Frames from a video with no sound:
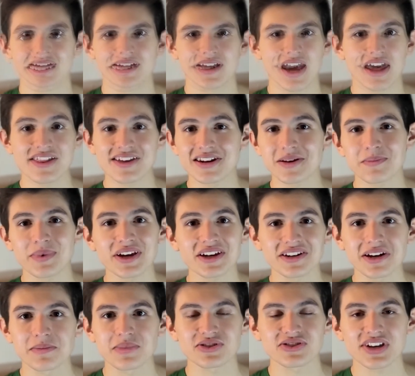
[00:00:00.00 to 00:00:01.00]
And then at pick
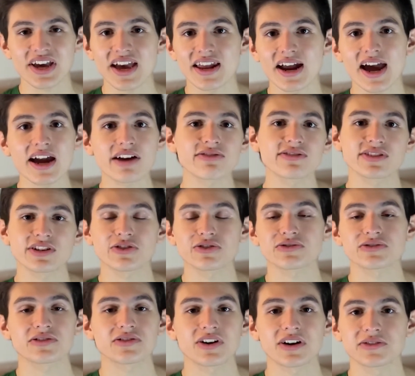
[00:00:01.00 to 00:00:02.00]
number 10, I
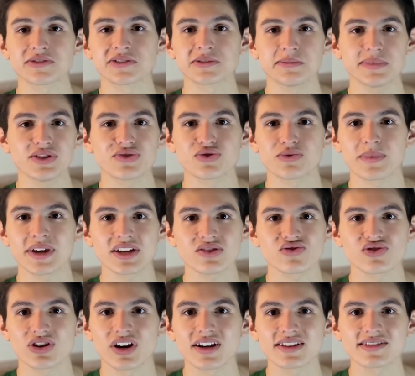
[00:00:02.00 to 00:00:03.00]
seriously thought it was going to be Jermaine
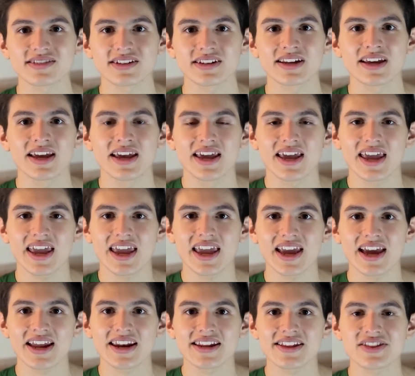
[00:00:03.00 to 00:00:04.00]
Johnson.
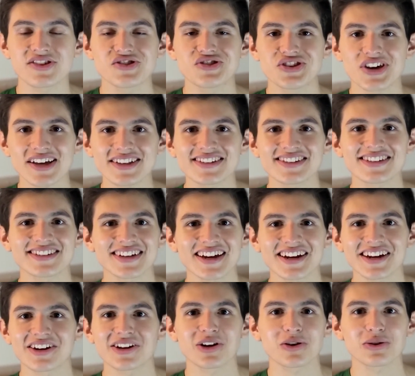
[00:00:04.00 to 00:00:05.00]
And the Jets
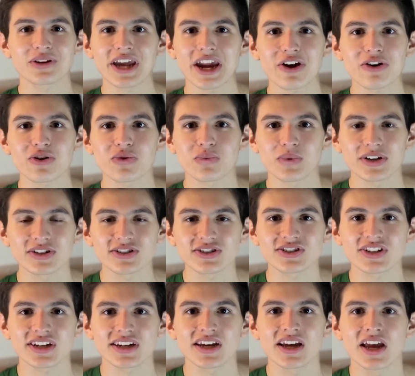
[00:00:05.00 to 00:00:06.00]
decided to go Garrett
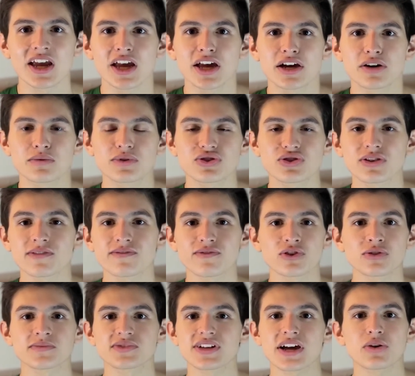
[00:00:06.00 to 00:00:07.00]
Wilson, which
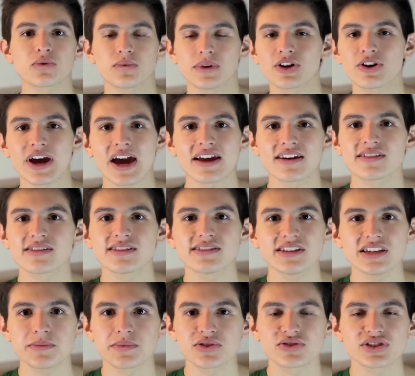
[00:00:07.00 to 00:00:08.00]
confirms that we are out of the
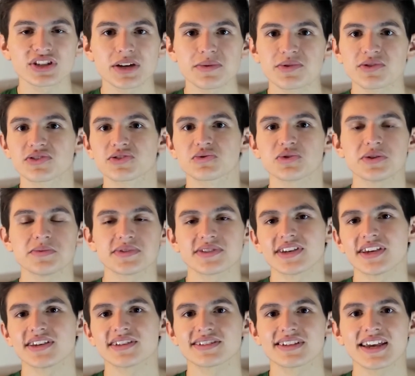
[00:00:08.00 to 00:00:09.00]
Deebo Samuel
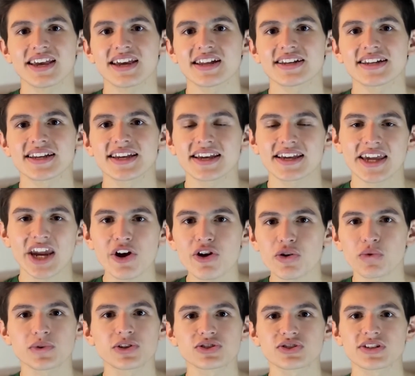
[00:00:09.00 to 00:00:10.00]
sweepstakes. And
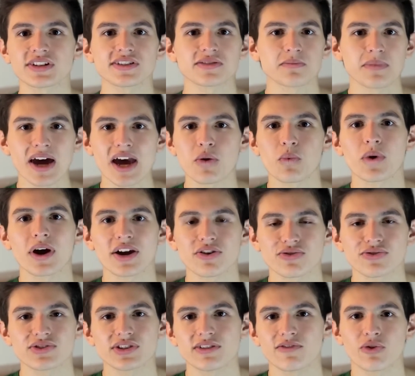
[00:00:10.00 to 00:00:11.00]
Garrett Wilson is my wide
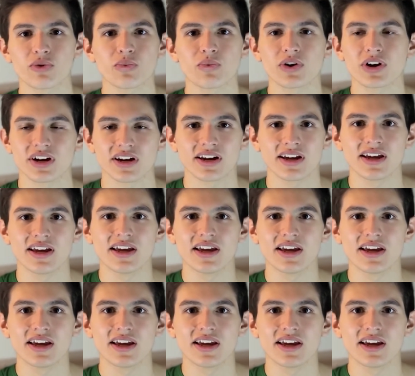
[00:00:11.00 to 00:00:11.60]
receiver 1.